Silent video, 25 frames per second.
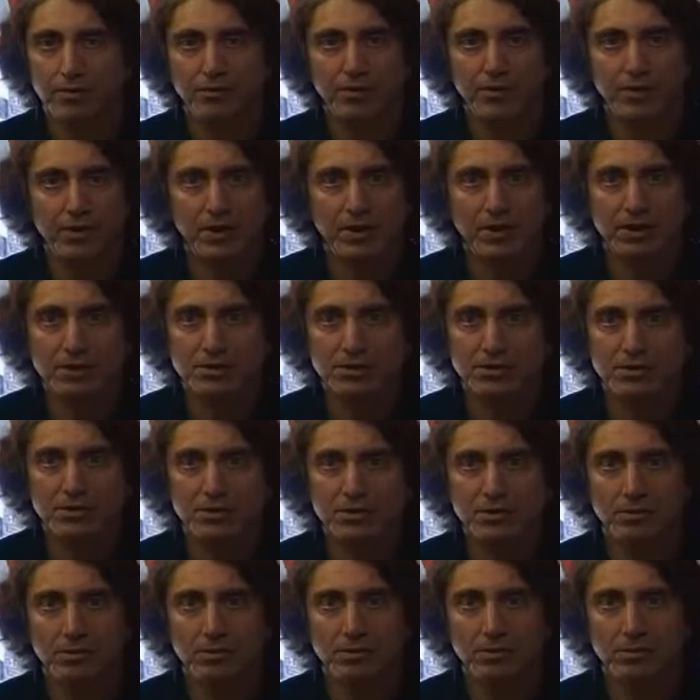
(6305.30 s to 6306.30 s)
advanced,
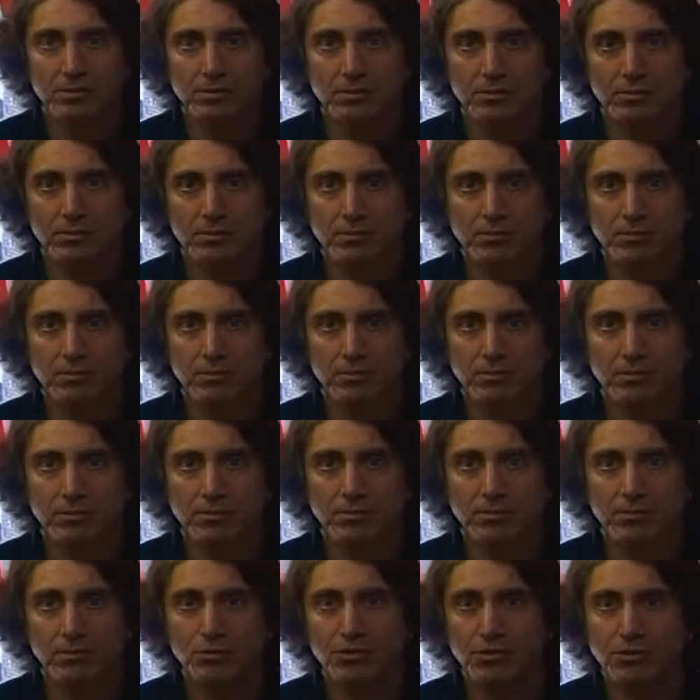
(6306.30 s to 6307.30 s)
um,
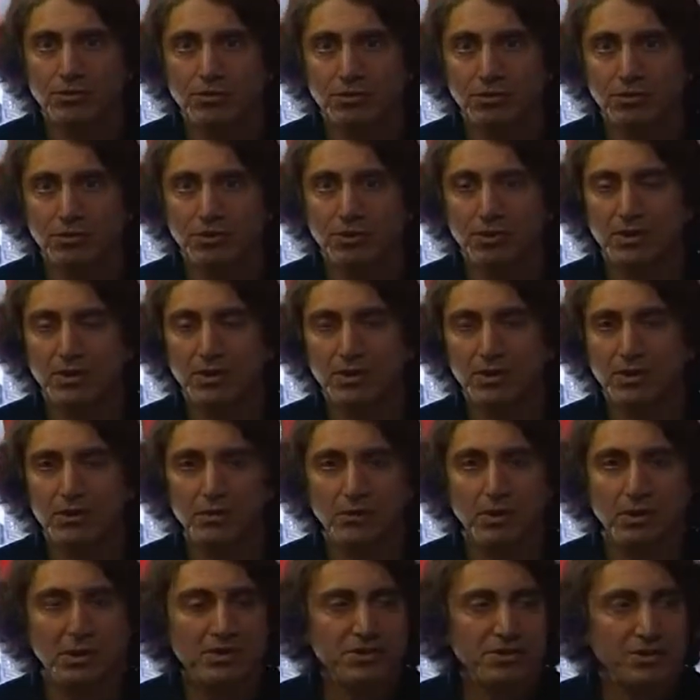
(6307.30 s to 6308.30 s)
more so than the
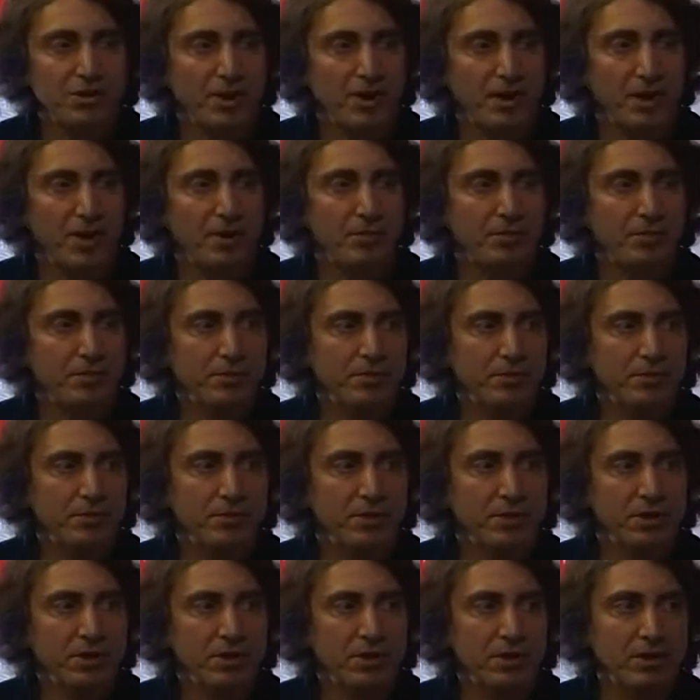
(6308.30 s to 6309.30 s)
U.S. I happen to
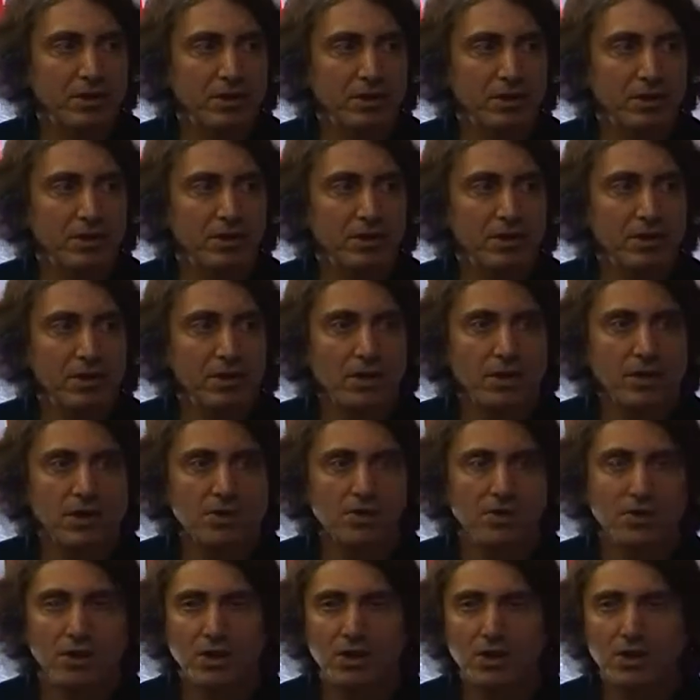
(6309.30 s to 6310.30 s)
think uh,
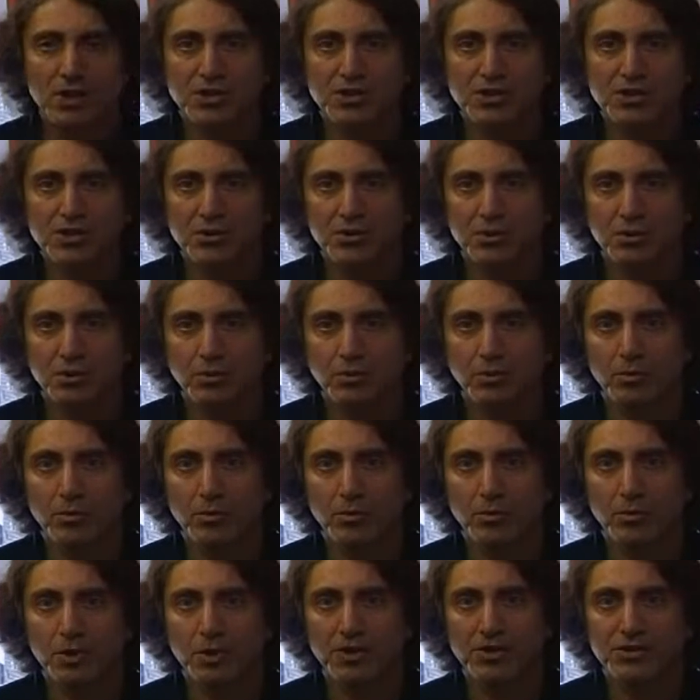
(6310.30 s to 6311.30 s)
Chinese herbal
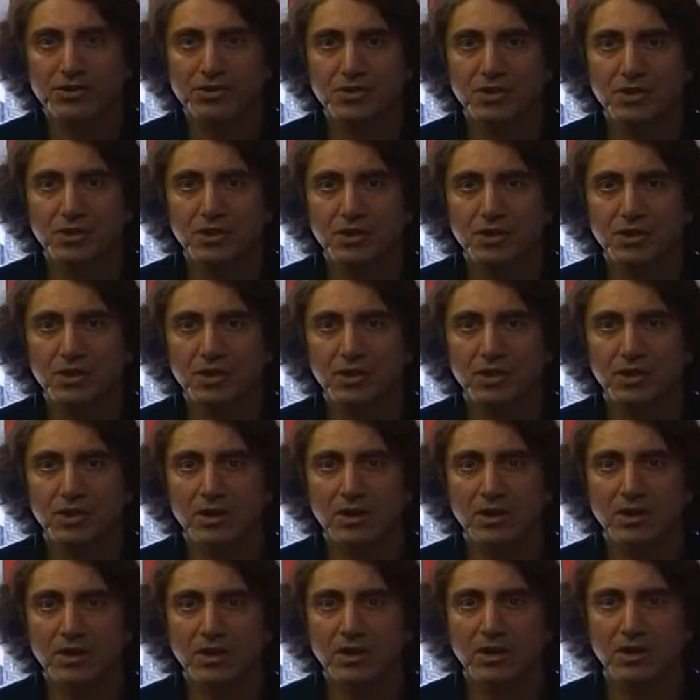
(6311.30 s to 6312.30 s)
medicine and
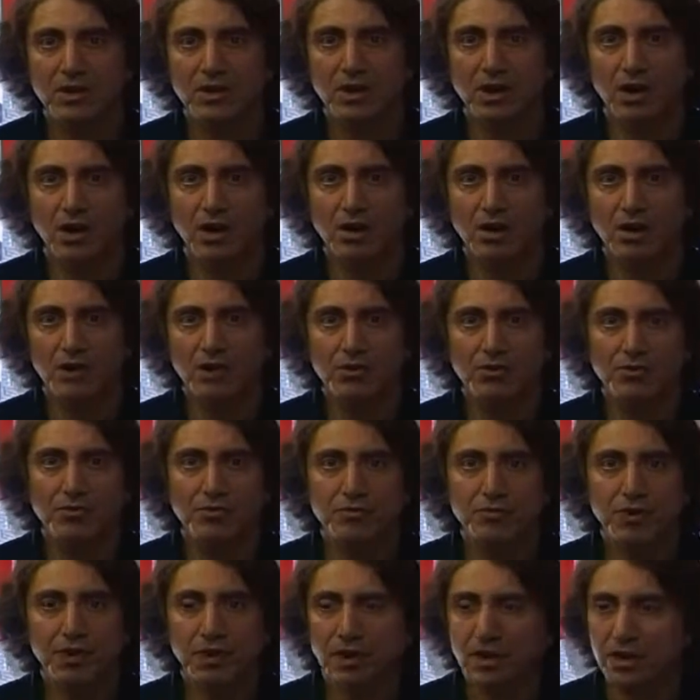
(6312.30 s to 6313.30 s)
Indian
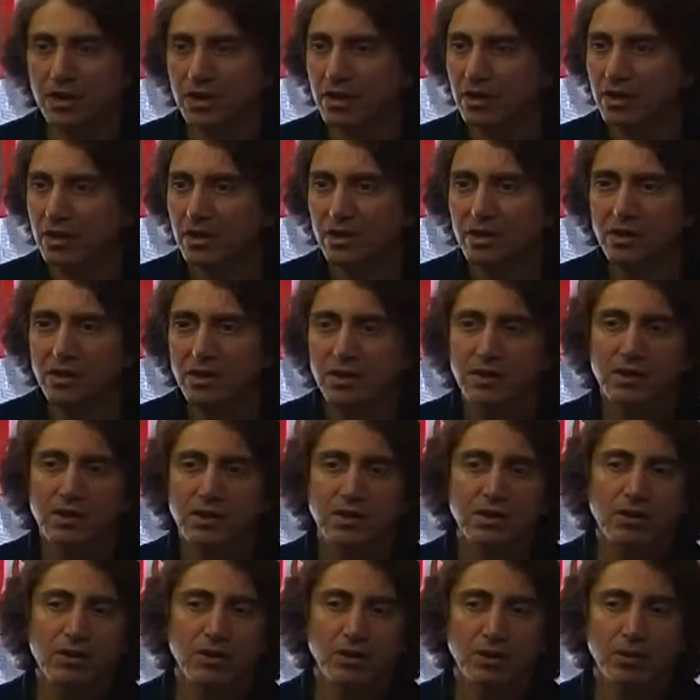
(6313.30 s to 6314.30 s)
Ayurvedic
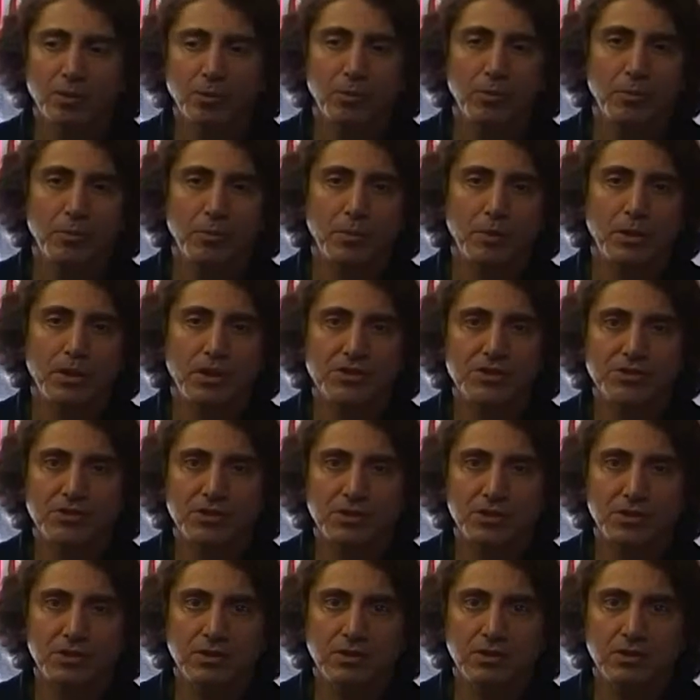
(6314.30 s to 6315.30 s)
herbal
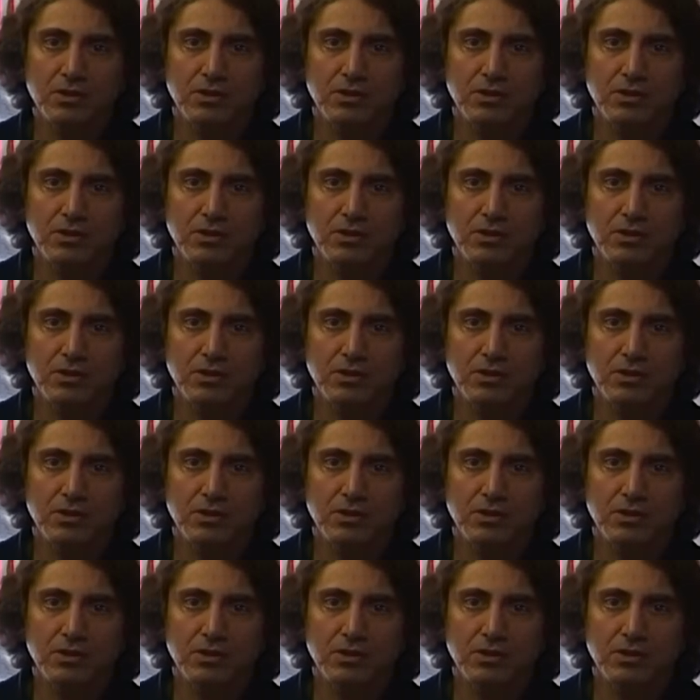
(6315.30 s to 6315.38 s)
medicine